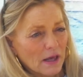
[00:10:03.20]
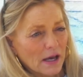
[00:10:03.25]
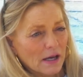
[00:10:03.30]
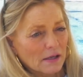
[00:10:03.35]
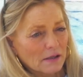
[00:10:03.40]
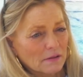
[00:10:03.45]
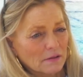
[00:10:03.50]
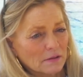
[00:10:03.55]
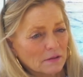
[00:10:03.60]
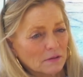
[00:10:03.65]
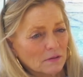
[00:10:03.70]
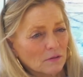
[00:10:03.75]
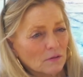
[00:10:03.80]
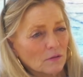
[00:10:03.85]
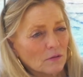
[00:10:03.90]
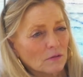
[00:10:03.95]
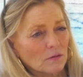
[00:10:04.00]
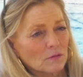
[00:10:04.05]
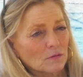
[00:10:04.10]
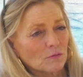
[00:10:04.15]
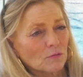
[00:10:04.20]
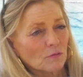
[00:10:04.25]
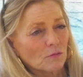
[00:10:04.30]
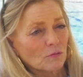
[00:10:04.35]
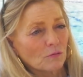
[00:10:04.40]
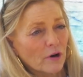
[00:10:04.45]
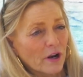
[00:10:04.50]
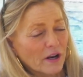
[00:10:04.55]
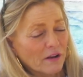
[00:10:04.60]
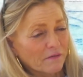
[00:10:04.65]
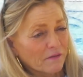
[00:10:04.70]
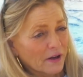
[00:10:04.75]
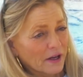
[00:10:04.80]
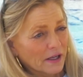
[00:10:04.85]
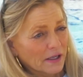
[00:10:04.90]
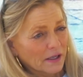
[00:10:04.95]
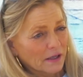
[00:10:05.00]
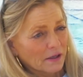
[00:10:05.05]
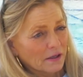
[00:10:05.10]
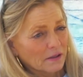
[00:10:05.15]
that
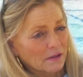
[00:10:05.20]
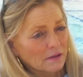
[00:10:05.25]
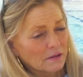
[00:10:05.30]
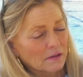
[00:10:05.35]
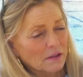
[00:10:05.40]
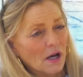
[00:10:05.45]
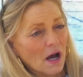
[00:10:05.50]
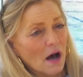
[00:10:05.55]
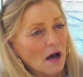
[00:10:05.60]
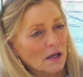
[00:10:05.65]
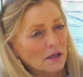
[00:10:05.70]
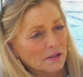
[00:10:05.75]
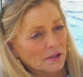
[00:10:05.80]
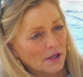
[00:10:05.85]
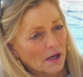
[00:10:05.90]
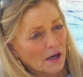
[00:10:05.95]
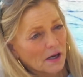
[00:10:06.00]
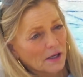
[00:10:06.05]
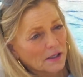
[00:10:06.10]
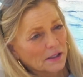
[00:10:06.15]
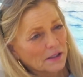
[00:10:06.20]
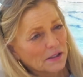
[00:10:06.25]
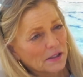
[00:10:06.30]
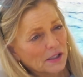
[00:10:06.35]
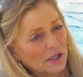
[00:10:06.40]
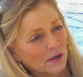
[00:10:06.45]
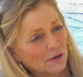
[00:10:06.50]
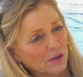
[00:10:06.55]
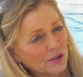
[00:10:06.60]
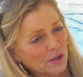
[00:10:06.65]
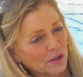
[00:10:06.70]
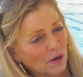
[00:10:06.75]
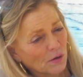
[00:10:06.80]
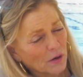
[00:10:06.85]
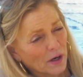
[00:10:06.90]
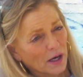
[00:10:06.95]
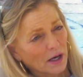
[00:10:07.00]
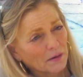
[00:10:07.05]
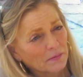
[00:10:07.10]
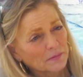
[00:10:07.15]
renovated Ca' d'Zan in
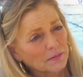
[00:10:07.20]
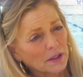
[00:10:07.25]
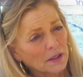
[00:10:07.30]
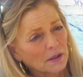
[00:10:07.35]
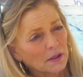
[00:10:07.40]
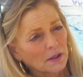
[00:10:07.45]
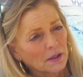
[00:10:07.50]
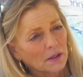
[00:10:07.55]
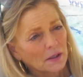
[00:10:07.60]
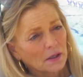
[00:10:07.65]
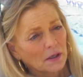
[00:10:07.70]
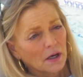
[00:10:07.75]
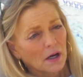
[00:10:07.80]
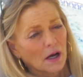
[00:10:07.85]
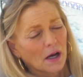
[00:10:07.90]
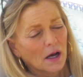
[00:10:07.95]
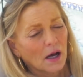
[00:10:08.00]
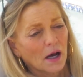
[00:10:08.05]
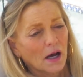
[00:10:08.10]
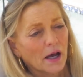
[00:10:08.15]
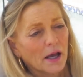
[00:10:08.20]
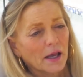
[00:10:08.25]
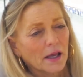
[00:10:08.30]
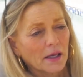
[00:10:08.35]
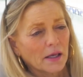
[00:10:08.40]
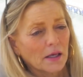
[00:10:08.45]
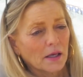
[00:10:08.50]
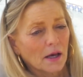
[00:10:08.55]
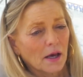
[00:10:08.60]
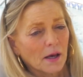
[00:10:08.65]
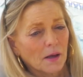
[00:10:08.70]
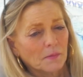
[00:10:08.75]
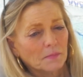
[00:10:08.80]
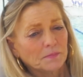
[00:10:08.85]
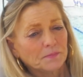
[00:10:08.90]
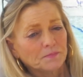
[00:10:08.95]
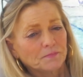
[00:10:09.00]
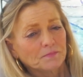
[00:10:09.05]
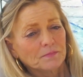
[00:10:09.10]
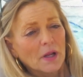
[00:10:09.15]
Sarasota. I
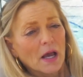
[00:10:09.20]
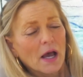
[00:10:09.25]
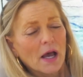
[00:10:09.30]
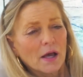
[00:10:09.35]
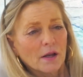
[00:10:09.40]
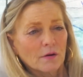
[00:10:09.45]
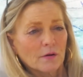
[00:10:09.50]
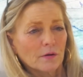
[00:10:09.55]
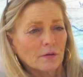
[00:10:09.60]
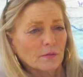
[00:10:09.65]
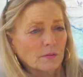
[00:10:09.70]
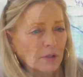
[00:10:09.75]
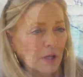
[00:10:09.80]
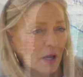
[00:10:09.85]
um, had her